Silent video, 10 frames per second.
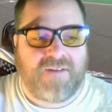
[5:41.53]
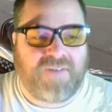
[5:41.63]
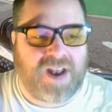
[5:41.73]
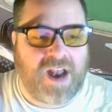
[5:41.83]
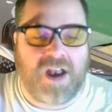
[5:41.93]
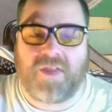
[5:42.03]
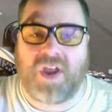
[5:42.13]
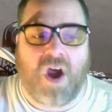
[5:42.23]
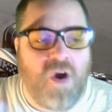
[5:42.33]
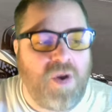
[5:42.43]
Finland are
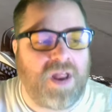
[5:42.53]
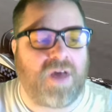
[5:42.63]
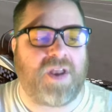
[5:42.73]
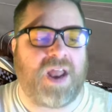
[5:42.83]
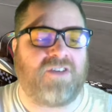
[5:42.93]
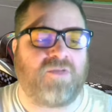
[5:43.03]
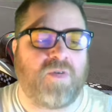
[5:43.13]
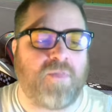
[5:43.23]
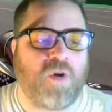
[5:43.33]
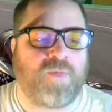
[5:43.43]
the only other nation with
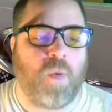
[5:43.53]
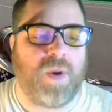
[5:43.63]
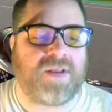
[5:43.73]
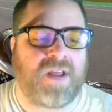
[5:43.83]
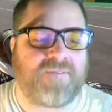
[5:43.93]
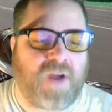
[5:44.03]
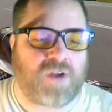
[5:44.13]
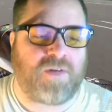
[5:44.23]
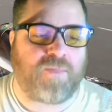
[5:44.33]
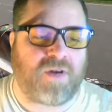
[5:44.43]
multiple wins here.
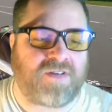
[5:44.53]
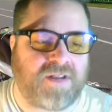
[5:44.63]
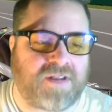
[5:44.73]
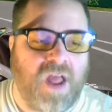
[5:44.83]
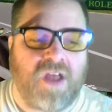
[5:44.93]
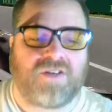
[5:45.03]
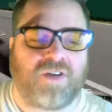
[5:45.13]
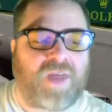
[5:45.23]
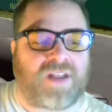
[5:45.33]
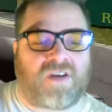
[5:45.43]
Valtteri Bottas
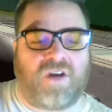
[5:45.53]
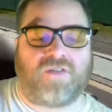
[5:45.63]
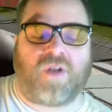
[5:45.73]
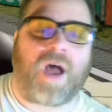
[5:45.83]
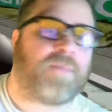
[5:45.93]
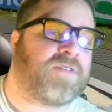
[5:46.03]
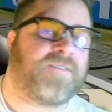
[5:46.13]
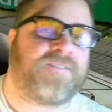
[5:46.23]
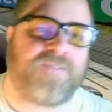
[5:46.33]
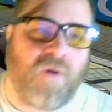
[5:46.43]
took their total up to
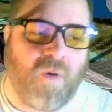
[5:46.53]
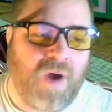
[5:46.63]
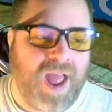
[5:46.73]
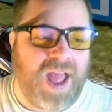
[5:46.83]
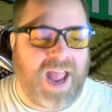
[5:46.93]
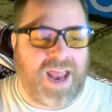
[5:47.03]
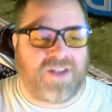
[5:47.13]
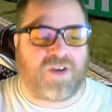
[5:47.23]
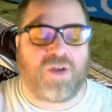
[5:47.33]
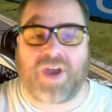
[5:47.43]
4 in
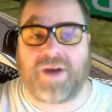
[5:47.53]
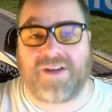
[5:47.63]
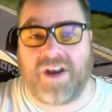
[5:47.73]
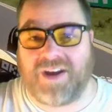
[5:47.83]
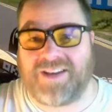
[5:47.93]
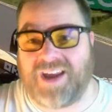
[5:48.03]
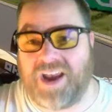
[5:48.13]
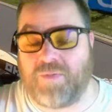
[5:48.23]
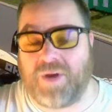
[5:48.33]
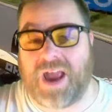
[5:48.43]

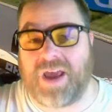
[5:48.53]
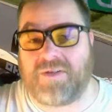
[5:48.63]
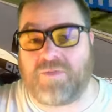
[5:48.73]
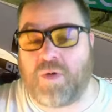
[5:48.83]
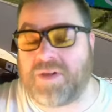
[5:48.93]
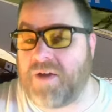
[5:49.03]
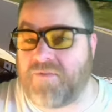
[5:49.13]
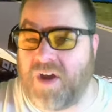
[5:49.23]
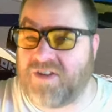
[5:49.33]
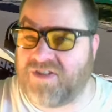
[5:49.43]
2019. We had, was that
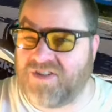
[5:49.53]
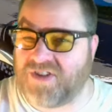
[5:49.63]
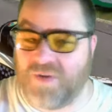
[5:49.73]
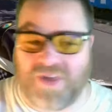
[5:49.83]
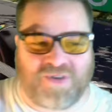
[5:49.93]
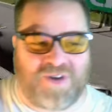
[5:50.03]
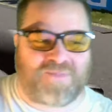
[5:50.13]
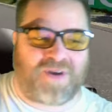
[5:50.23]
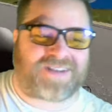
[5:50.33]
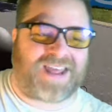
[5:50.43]
version 2 or 3 of
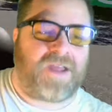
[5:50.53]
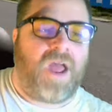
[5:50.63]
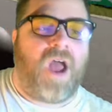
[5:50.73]
Bottas?